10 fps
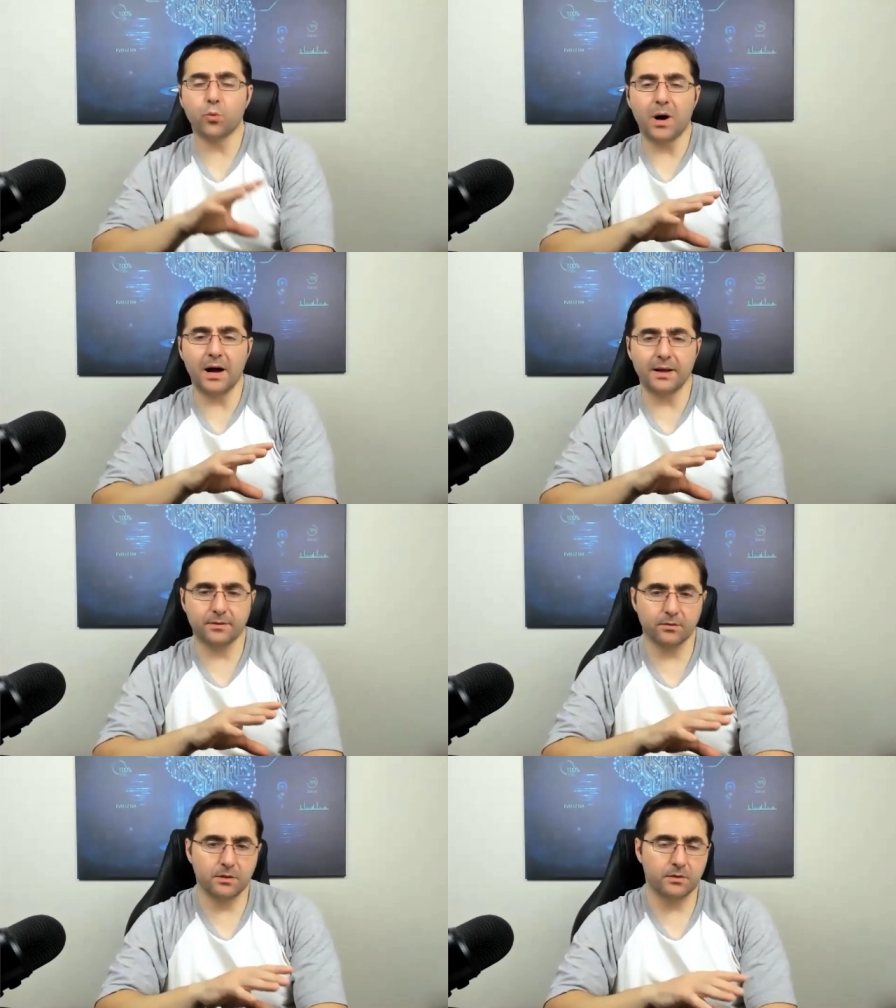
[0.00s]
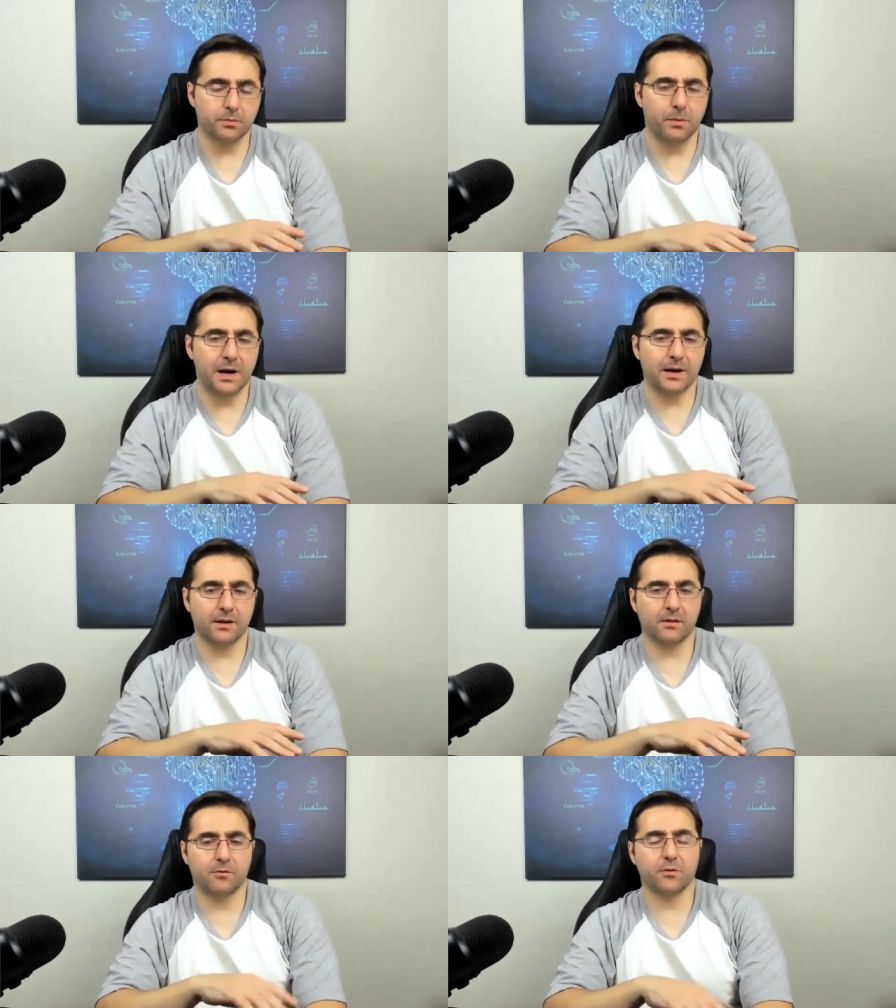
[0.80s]
ones of this
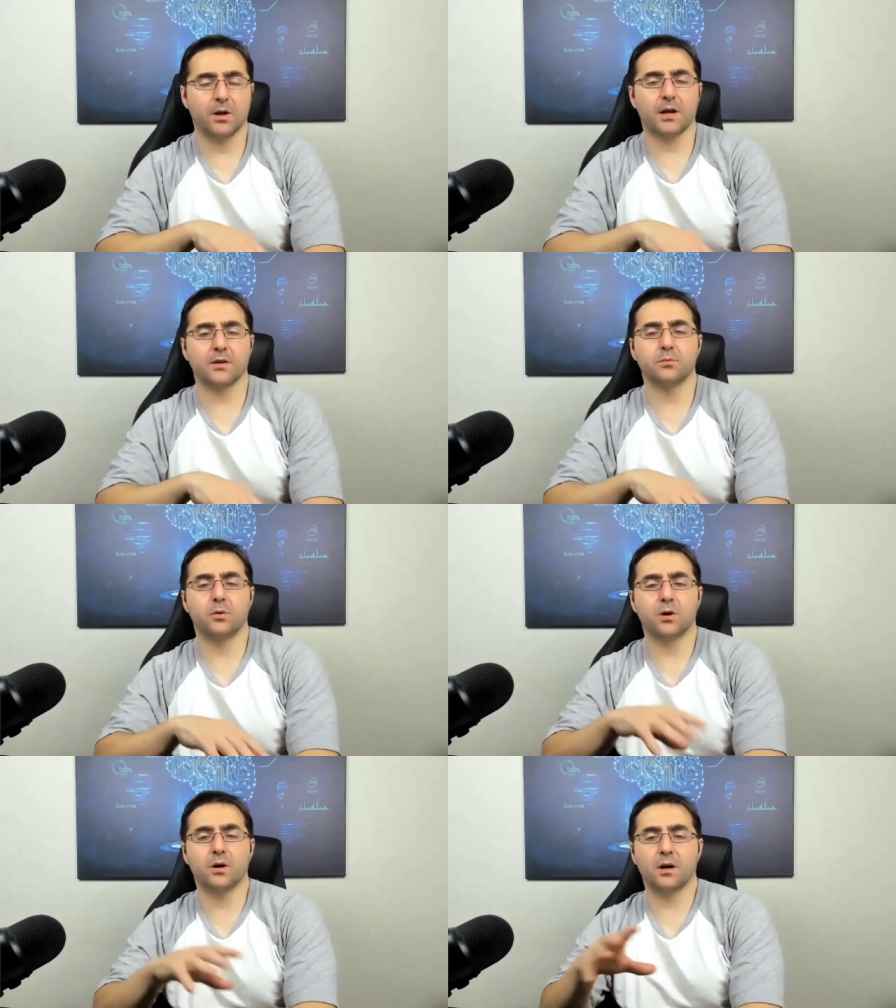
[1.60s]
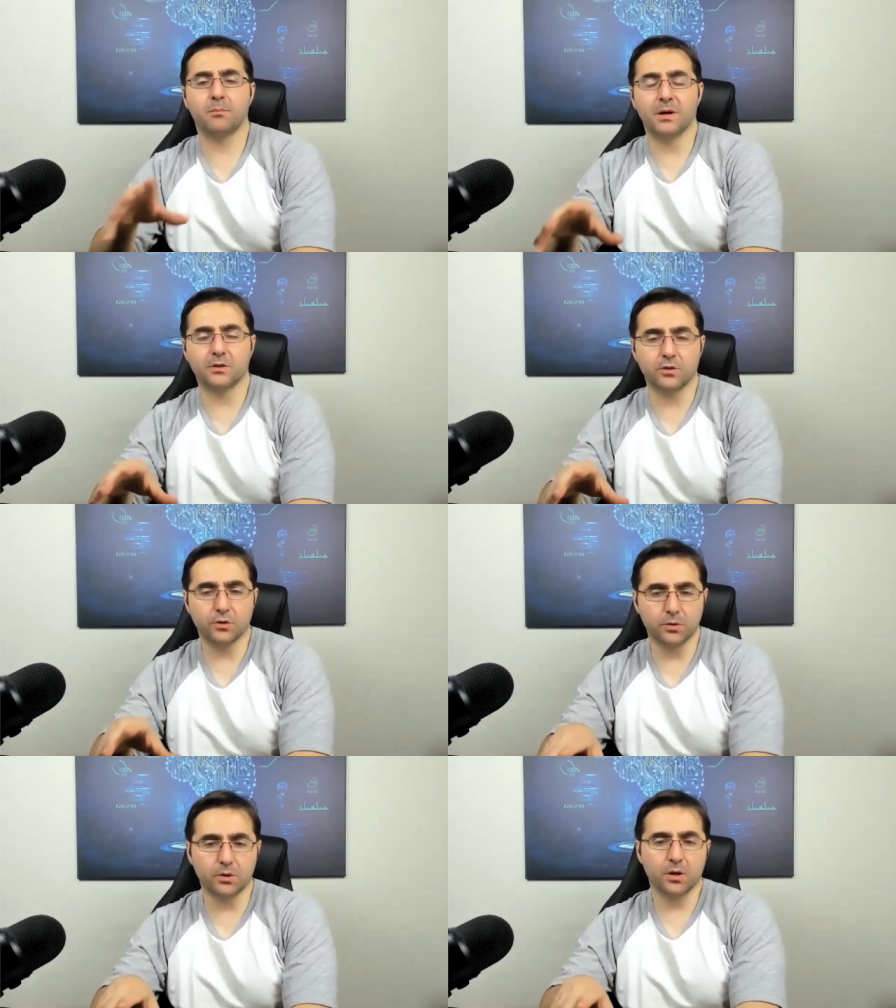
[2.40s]
market, if you like, is more
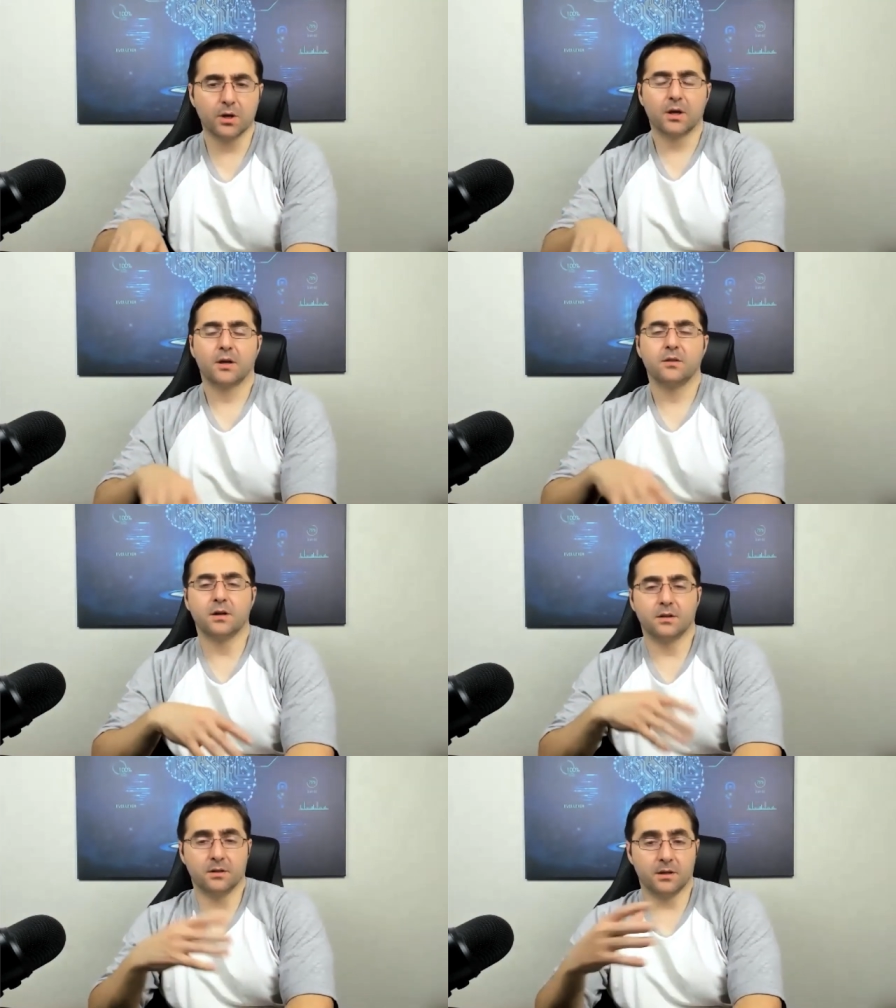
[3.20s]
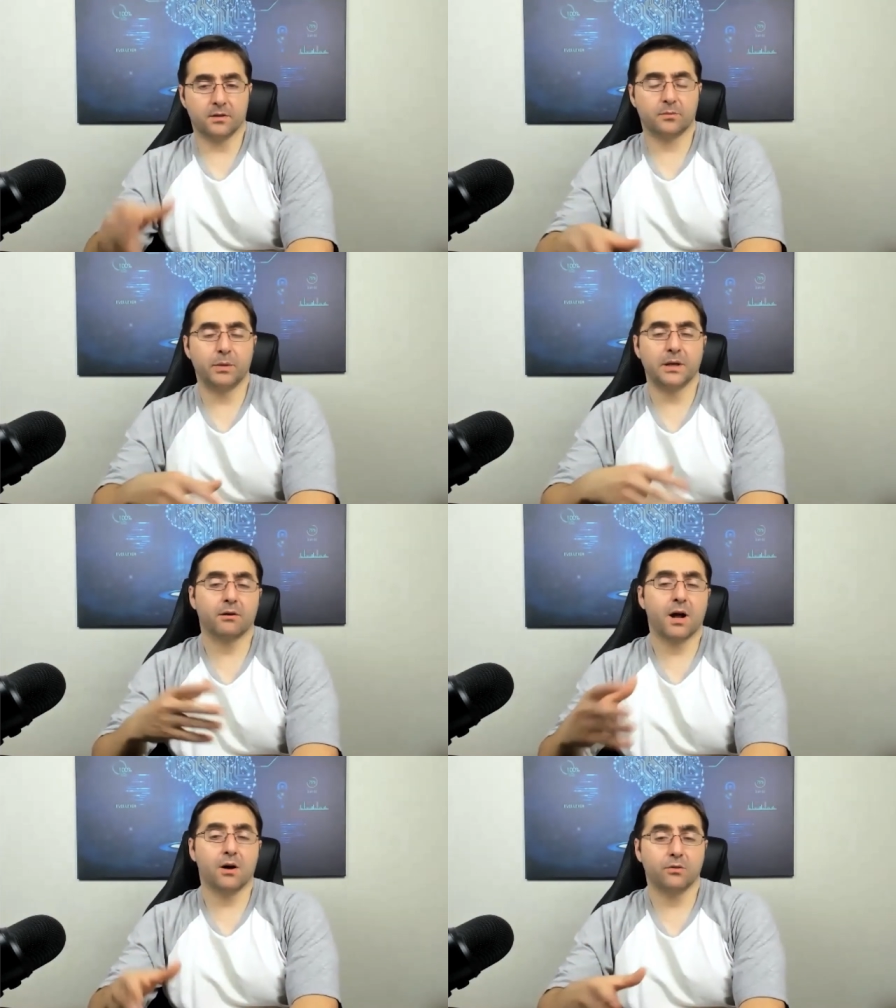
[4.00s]
mature? That has been
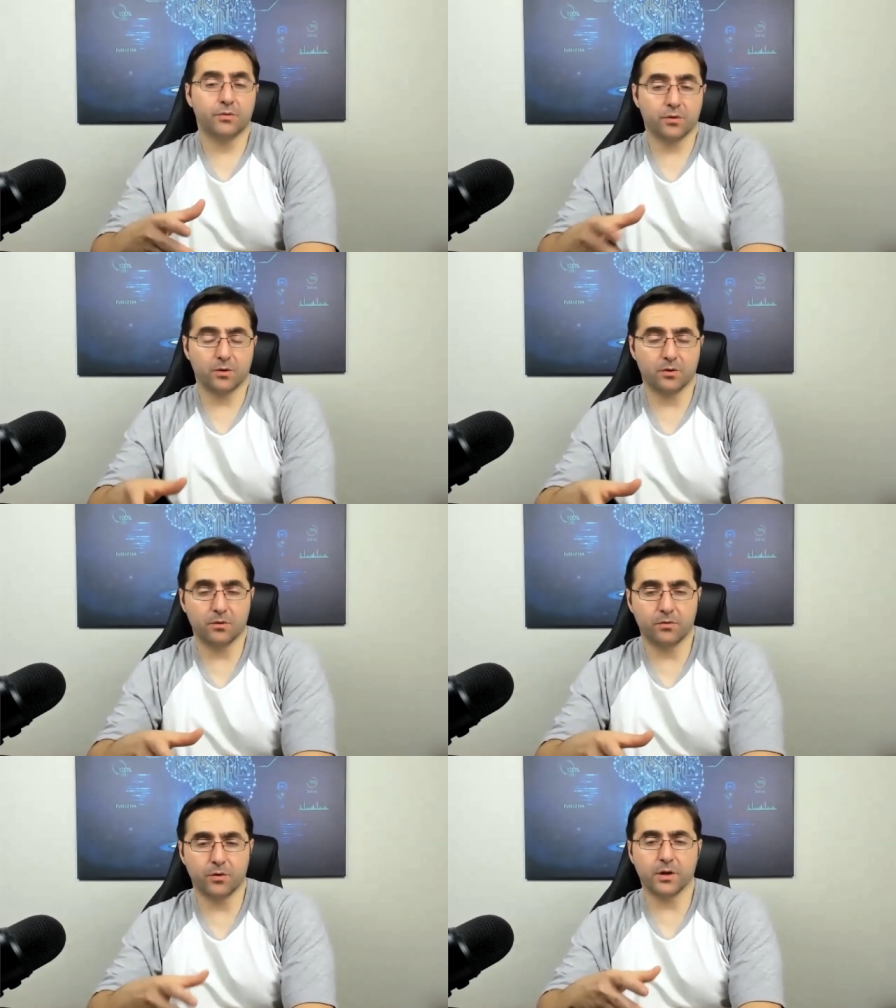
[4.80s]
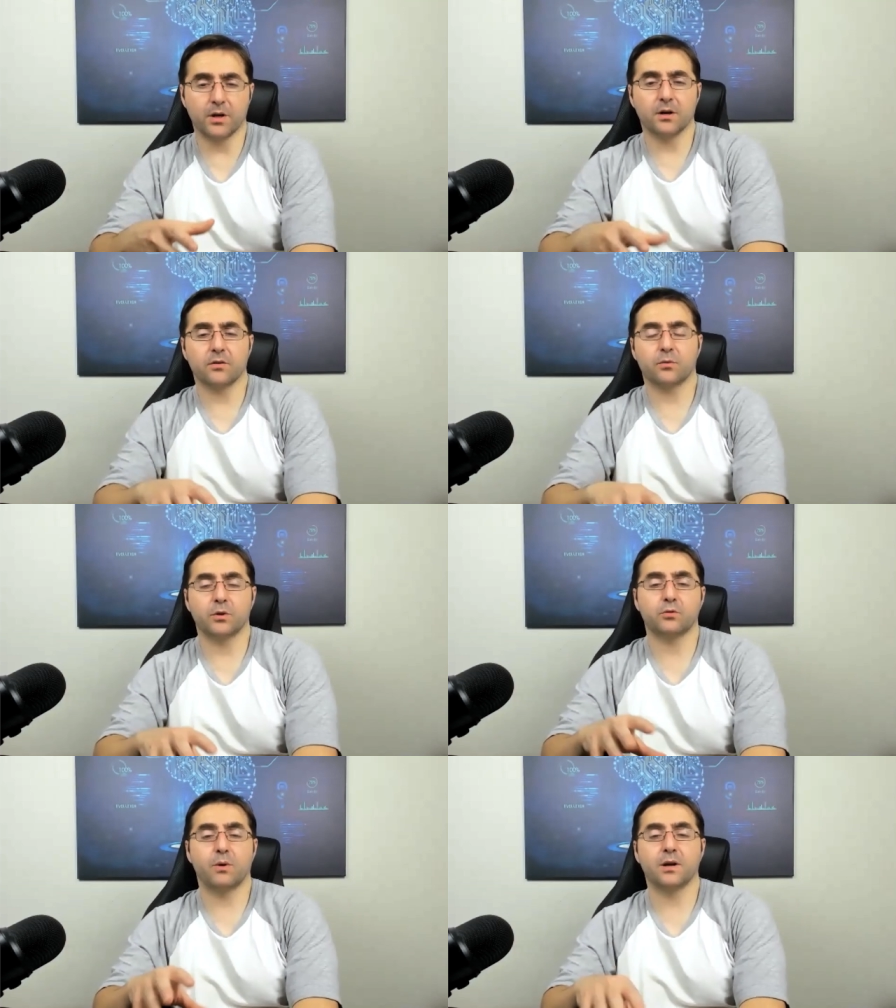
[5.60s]
around for for years.
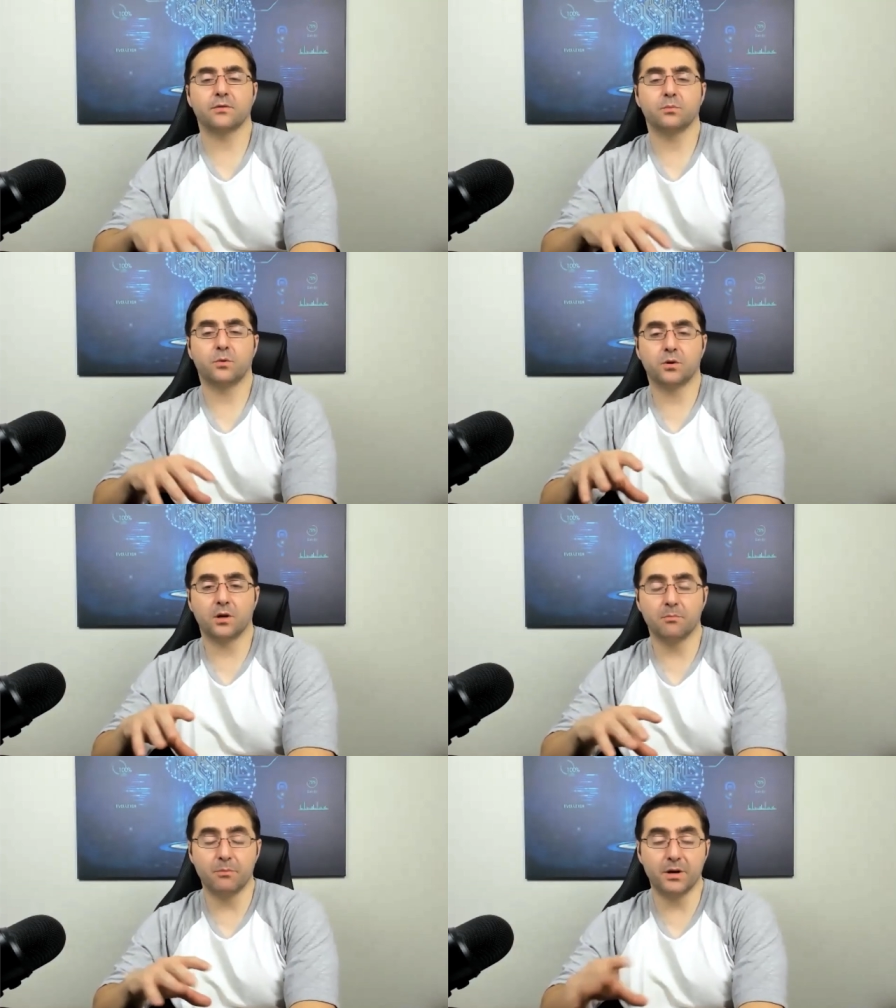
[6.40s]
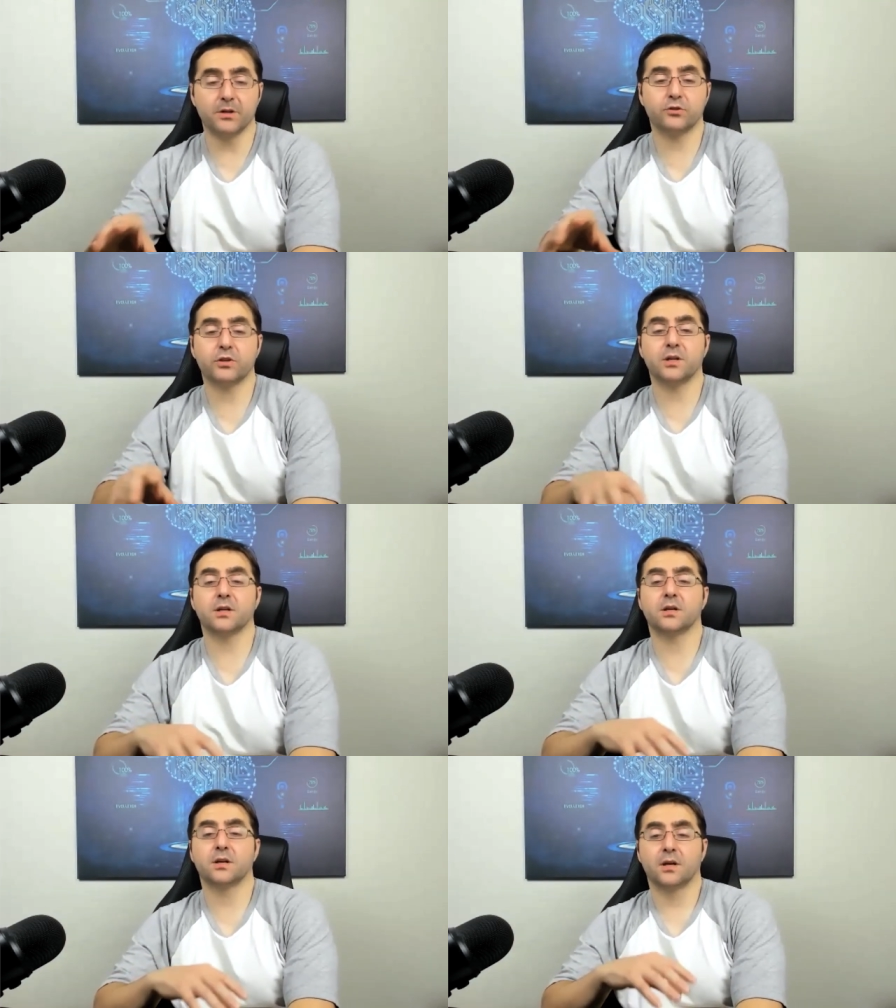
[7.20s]
Which one is more emerging?